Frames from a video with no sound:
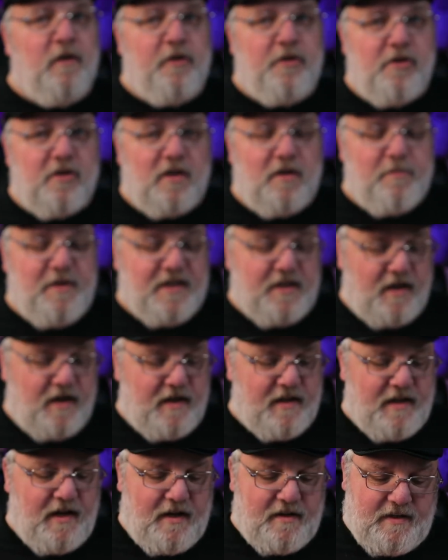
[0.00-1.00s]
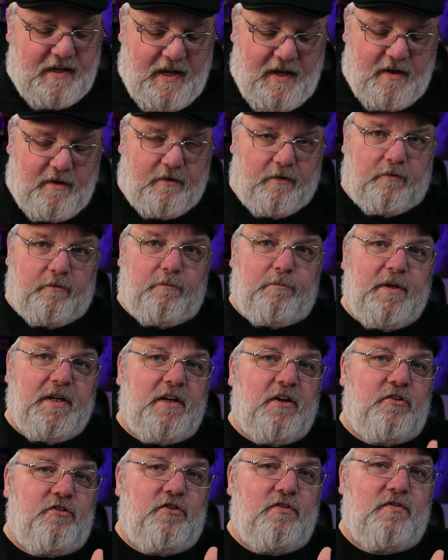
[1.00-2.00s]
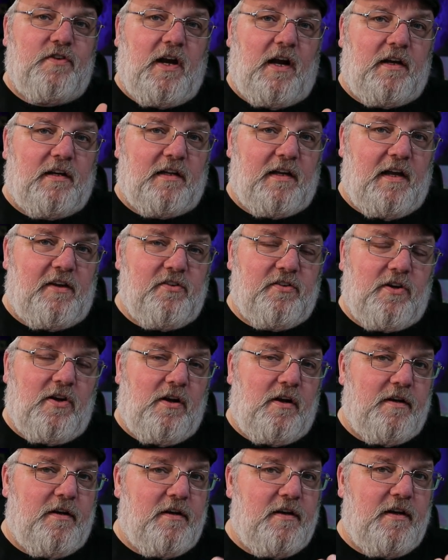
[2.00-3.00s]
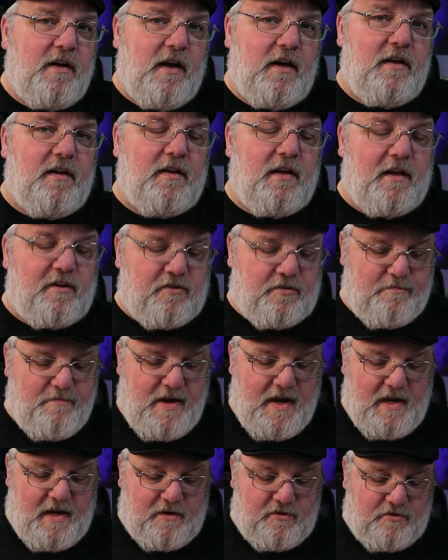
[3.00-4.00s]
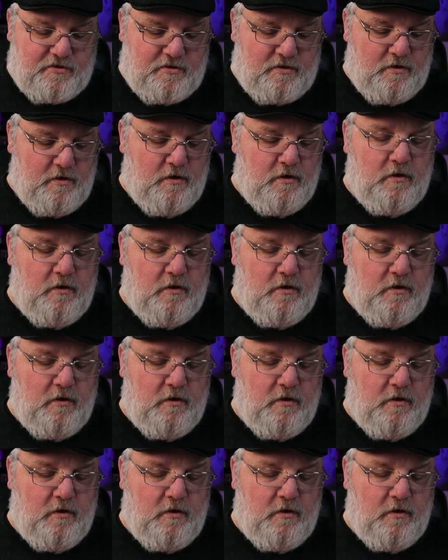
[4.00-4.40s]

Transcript: you're going to be cutting that down because you've got less cotton and less mesh.